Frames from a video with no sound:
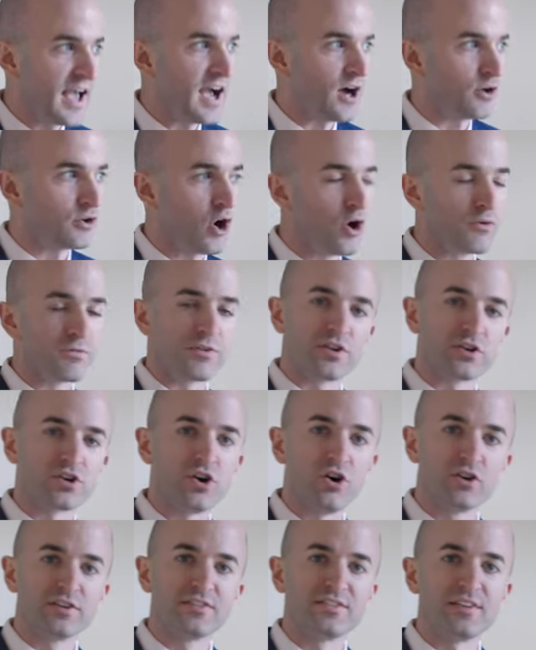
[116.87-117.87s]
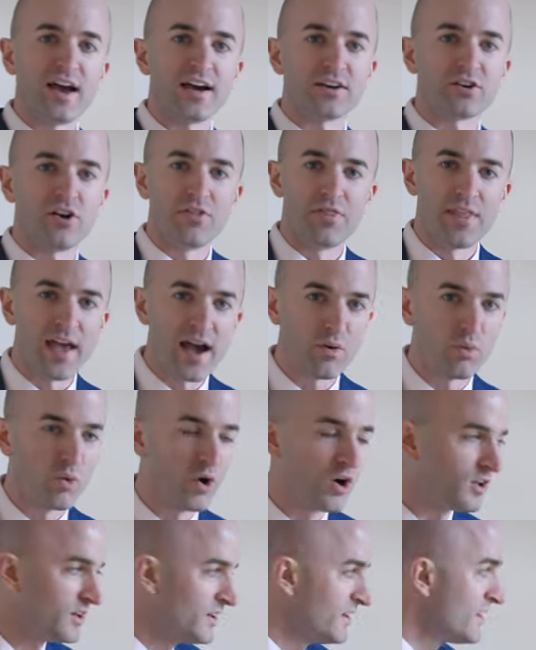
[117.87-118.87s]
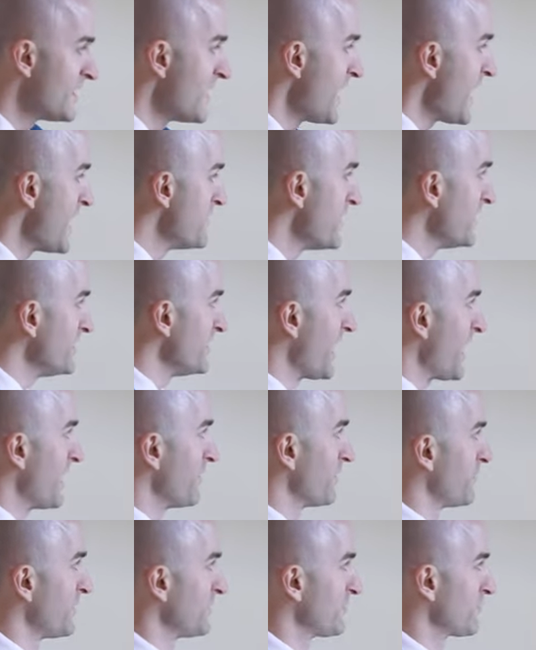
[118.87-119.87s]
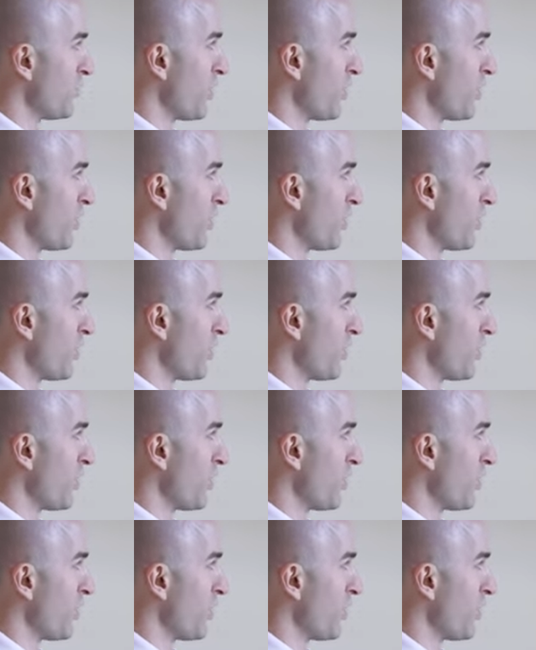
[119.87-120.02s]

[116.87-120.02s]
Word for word: out over the cul-de-sac on that wall. And then you have this